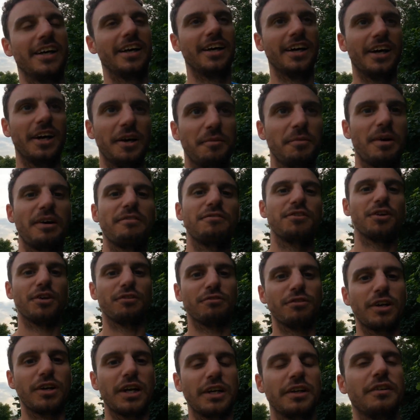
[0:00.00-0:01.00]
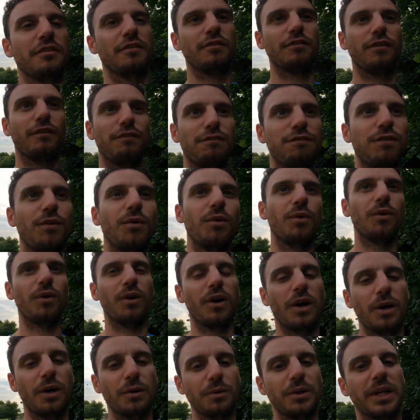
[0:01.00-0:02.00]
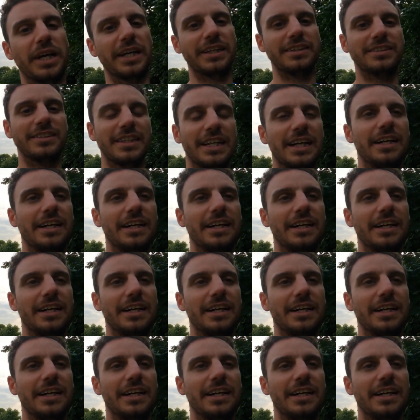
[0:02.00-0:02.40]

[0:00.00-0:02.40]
I've not run for 4 whole days